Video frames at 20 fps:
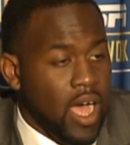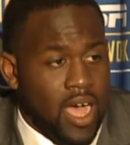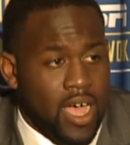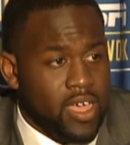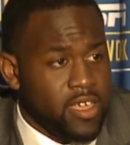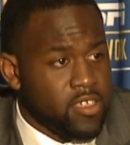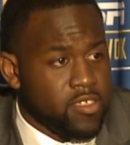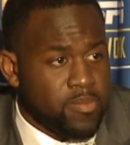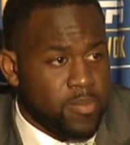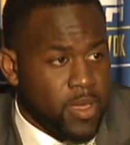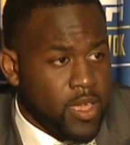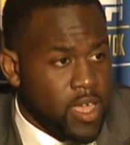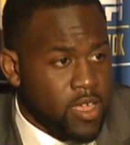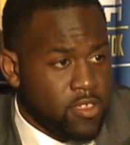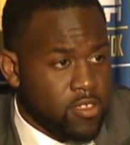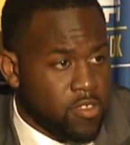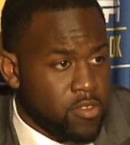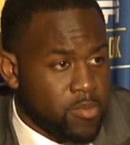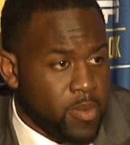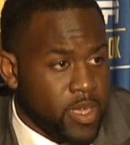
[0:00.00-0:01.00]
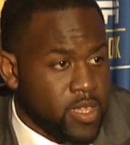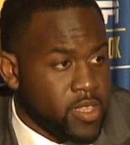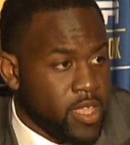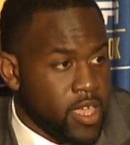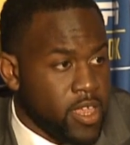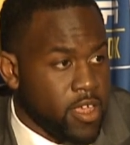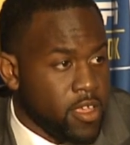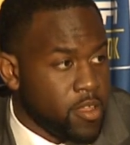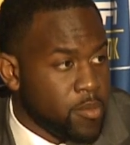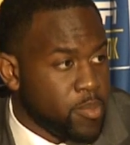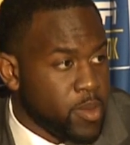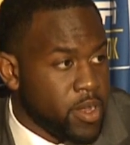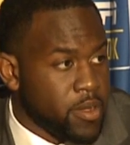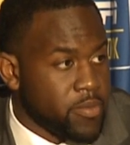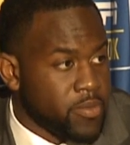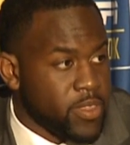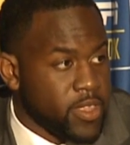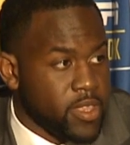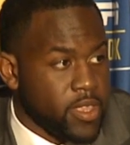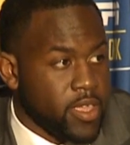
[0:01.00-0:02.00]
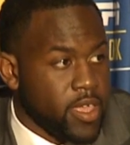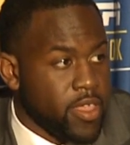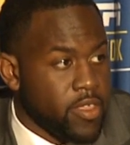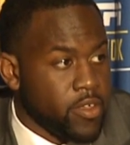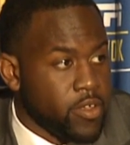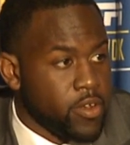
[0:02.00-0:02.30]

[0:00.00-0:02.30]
I expect I just expect Day Day to put everything together.